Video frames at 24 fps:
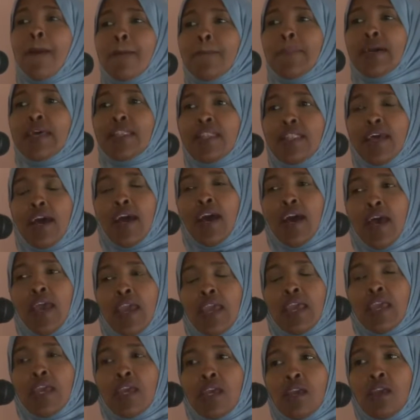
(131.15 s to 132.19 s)
But
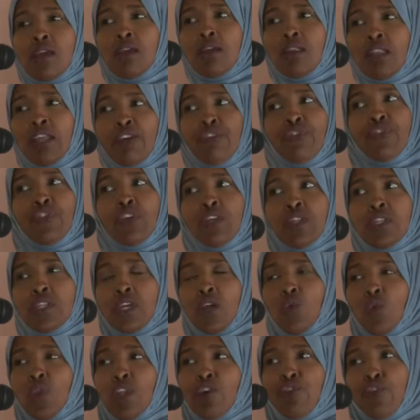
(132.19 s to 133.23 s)
I lived in
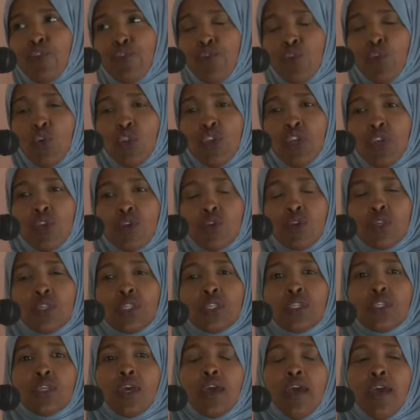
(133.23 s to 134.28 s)
Tukwila for 4
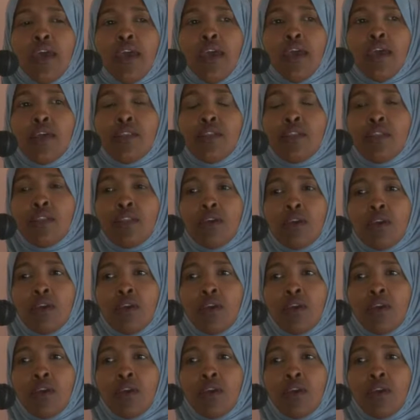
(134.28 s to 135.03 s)
years and